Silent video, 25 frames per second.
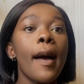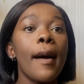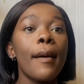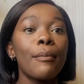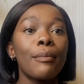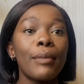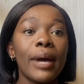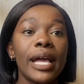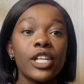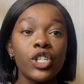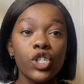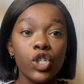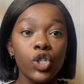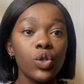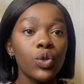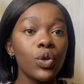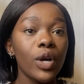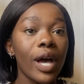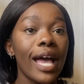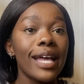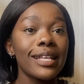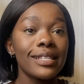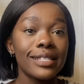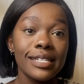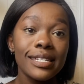Mind you,
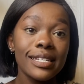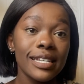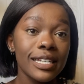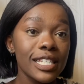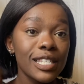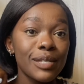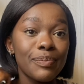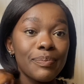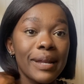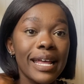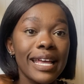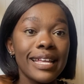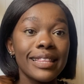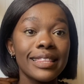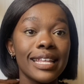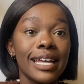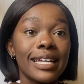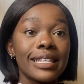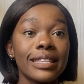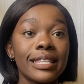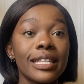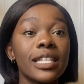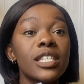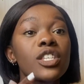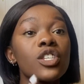I did explain
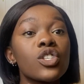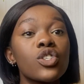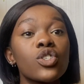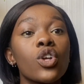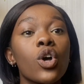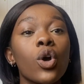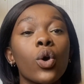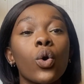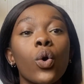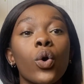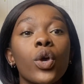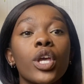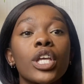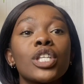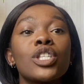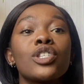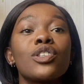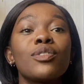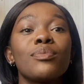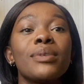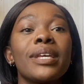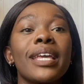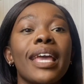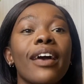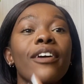that this is not going to
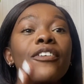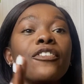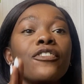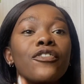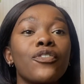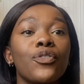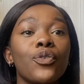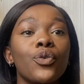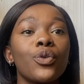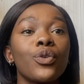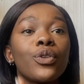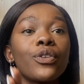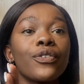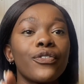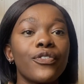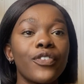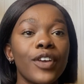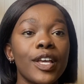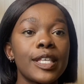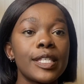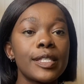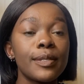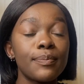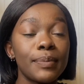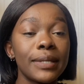be a full
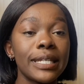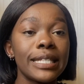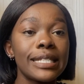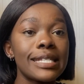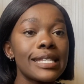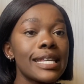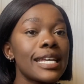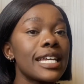face beat.